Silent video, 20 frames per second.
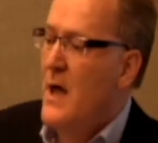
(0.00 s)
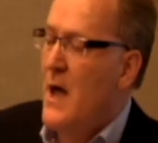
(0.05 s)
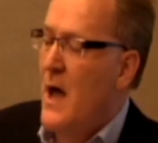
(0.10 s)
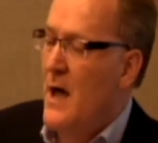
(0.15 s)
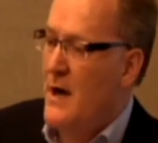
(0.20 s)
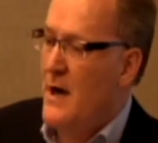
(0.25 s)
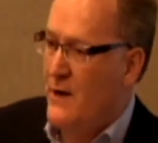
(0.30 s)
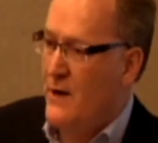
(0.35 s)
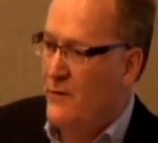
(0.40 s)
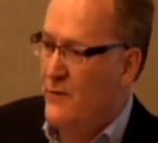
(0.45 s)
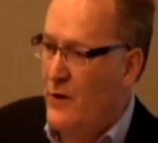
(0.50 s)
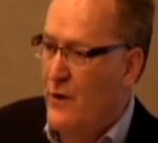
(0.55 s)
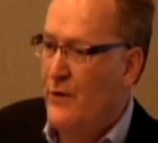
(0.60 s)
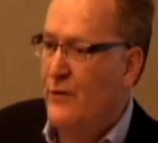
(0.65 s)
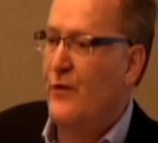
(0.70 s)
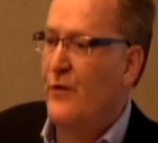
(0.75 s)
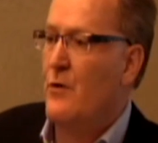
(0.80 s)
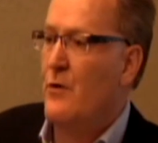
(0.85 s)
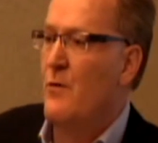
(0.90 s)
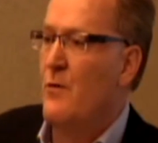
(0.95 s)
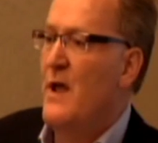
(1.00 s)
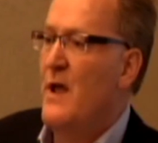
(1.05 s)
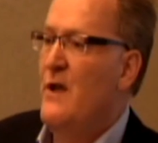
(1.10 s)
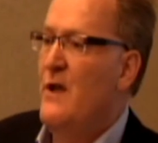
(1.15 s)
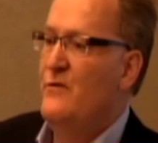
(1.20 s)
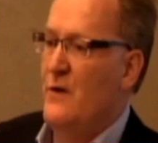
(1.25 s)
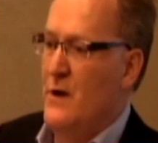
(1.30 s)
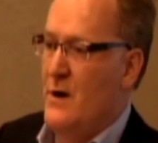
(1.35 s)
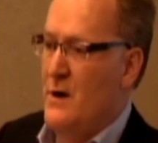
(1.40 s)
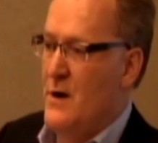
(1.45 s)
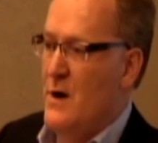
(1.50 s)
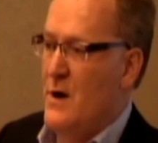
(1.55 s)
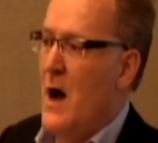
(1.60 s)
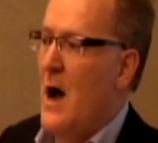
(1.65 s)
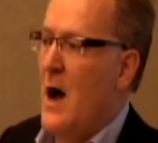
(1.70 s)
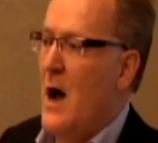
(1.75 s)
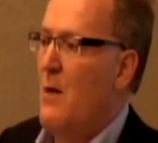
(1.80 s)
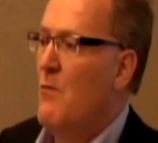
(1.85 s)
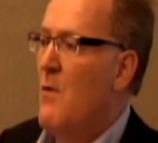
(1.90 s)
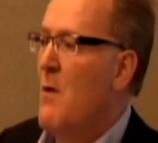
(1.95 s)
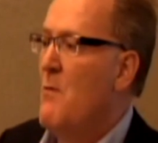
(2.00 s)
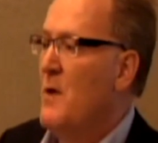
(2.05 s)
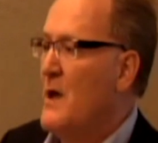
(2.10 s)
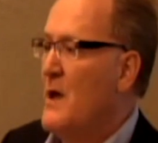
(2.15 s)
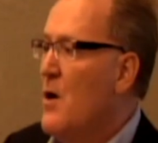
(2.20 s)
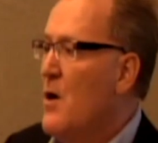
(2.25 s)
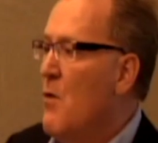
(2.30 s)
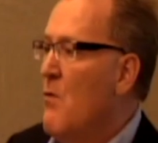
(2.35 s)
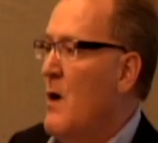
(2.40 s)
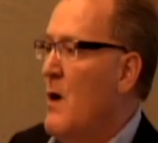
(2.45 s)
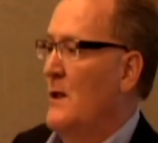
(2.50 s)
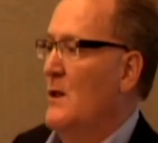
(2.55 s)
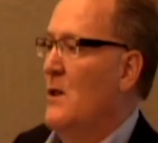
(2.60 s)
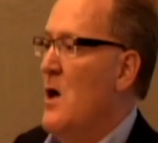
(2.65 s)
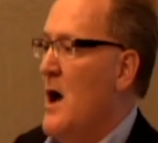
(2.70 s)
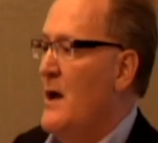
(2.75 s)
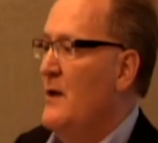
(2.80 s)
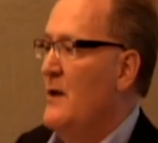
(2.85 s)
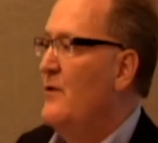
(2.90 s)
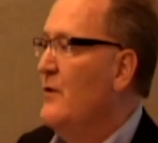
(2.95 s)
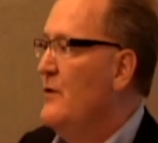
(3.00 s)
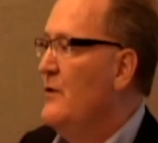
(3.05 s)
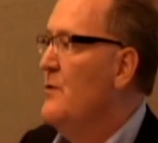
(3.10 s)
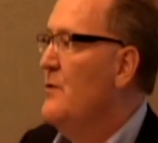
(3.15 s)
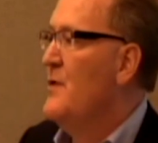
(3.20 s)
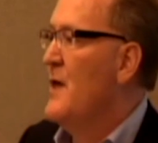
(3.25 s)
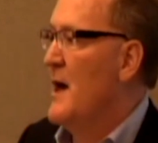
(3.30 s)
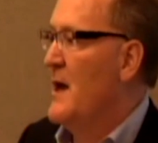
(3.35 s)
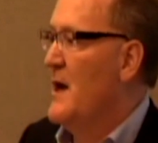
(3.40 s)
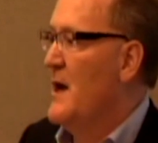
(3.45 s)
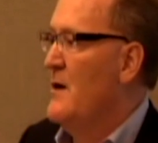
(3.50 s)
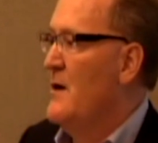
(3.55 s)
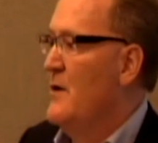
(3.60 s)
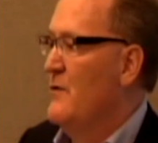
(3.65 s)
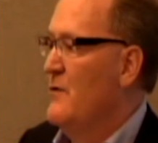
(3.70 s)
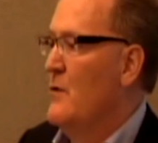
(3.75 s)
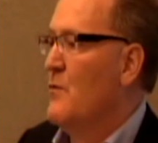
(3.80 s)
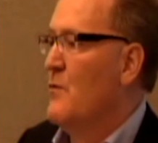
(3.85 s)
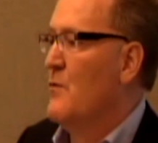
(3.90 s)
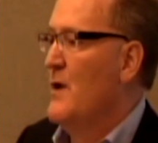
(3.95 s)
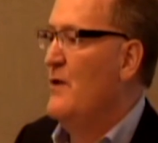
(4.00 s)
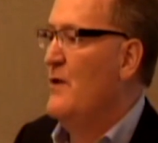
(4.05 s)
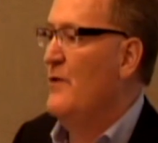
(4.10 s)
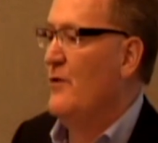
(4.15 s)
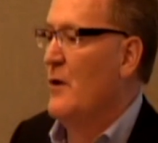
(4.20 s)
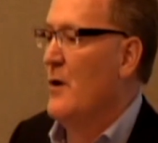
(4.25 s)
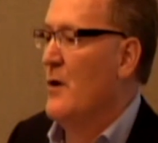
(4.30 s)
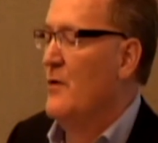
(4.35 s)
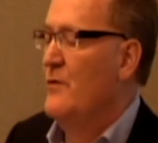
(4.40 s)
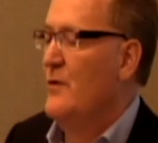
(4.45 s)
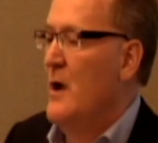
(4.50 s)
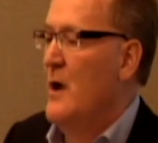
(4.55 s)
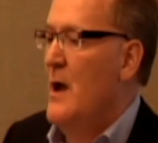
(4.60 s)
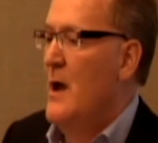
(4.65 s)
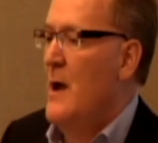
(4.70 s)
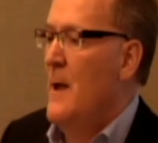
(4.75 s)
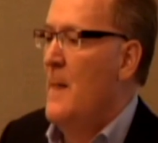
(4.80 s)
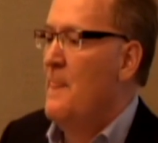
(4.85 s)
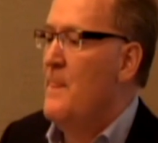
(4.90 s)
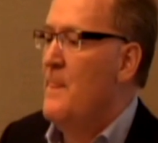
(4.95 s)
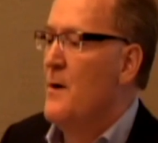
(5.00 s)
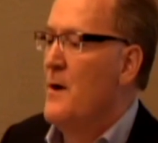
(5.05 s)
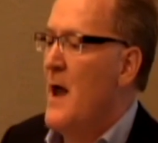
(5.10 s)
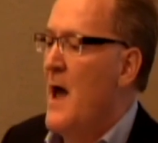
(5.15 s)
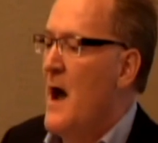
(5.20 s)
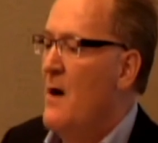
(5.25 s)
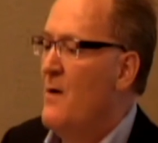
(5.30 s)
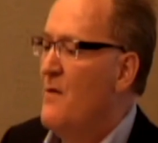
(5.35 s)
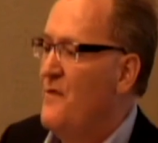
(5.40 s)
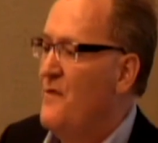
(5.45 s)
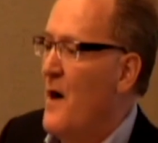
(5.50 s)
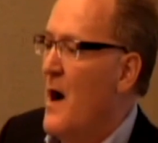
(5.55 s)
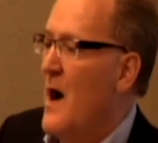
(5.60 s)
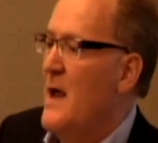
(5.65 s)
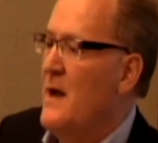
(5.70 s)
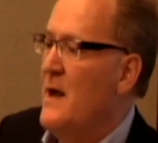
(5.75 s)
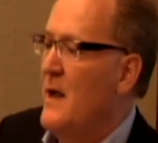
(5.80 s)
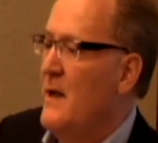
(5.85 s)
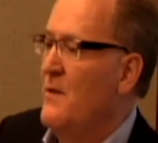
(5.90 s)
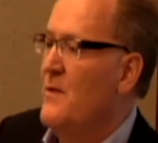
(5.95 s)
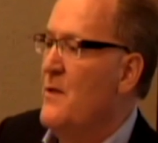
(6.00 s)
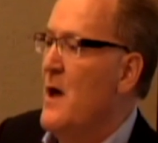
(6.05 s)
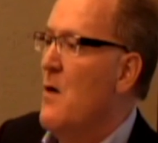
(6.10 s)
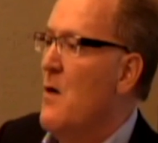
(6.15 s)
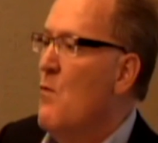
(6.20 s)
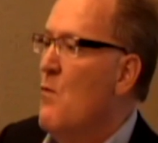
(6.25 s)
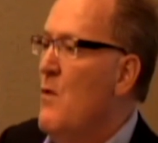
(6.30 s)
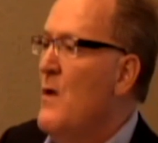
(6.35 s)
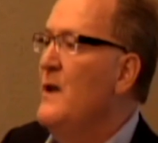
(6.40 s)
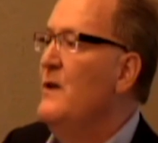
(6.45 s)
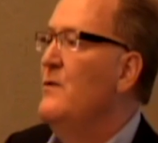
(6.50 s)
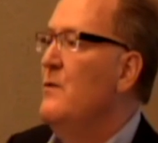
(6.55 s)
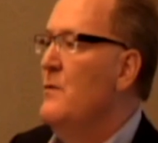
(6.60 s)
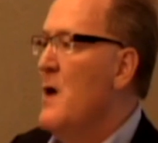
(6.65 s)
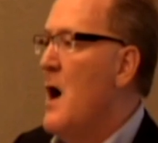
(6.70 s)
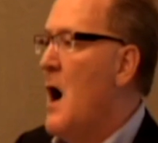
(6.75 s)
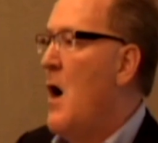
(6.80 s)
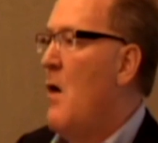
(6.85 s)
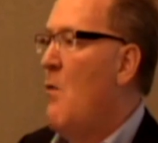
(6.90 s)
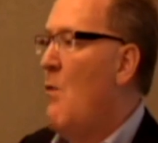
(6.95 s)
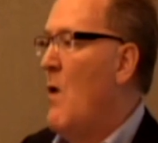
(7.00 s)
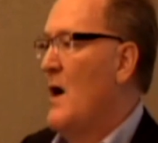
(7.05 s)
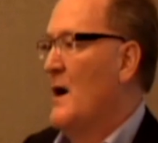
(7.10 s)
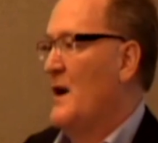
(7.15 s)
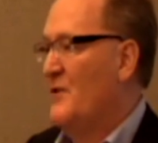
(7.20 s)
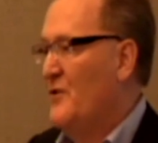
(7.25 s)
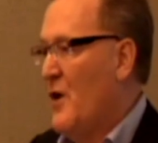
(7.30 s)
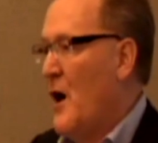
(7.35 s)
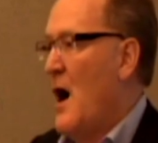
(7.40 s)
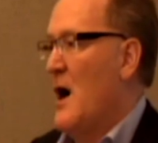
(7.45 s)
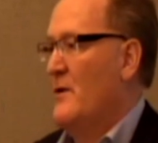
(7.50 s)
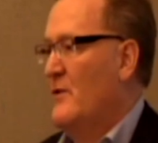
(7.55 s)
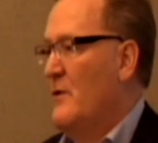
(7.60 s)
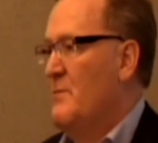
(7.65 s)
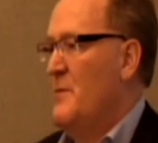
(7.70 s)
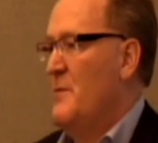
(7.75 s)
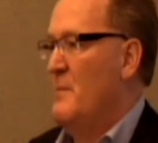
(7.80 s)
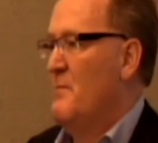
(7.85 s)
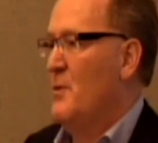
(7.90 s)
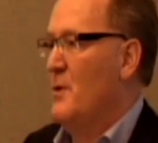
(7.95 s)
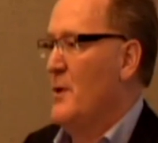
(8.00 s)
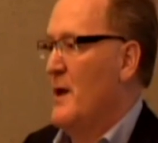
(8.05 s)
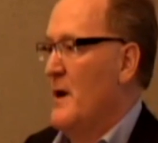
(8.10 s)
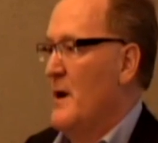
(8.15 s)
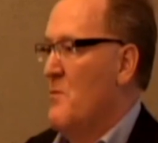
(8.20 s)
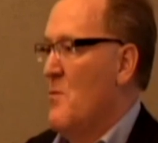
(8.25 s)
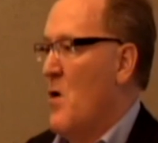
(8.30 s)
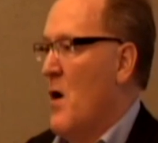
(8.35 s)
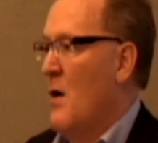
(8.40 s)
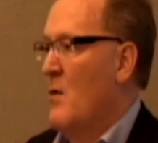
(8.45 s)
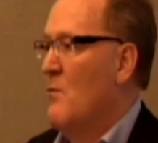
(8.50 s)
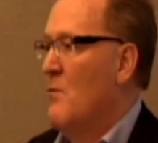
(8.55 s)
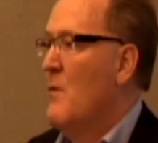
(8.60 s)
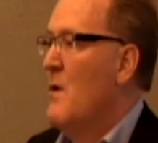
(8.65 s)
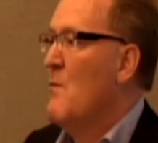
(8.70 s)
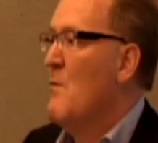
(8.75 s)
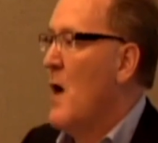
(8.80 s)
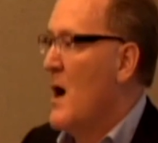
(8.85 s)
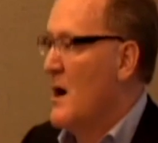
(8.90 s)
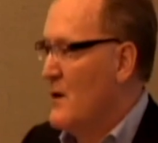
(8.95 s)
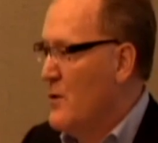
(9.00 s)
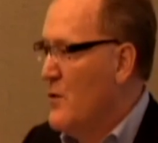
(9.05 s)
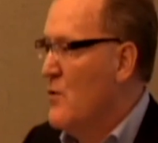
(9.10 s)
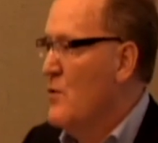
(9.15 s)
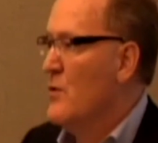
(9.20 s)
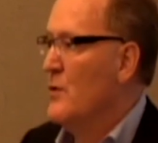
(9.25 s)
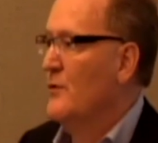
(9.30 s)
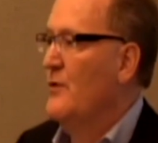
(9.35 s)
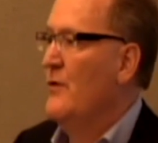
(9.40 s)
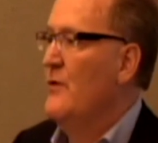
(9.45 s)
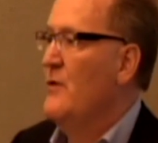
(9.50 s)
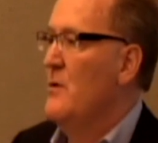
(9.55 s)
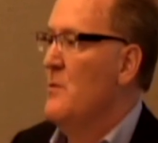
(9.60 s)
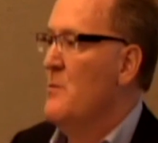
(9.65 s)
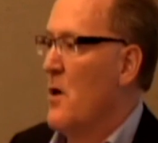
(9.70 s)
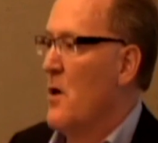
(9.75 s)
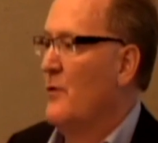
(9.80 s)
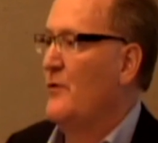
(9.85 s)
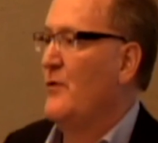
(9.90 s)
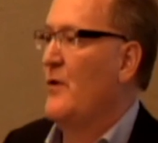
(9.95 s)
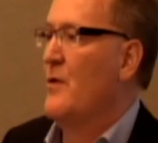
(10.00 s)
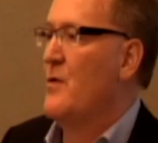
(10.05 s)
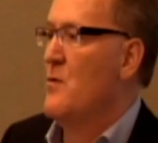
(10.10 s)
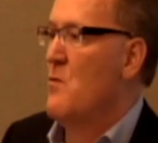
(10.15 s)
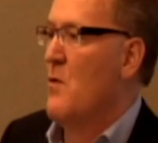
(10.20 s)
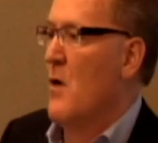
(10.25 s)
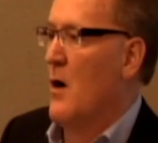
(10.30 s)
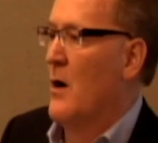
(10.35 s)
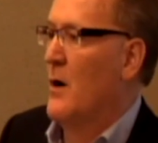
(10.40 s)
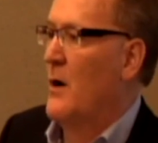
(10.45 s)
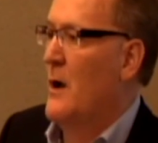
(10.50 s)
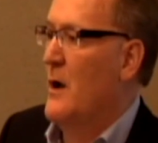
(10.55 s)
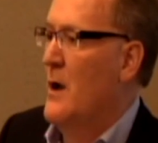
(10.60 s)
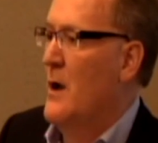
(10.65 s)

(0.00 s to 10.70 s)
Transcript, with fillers: and in consideration uh, when we go online to do that initial research. They're now finding that we do not want to talk to people anymore. We want Google to do most of the work.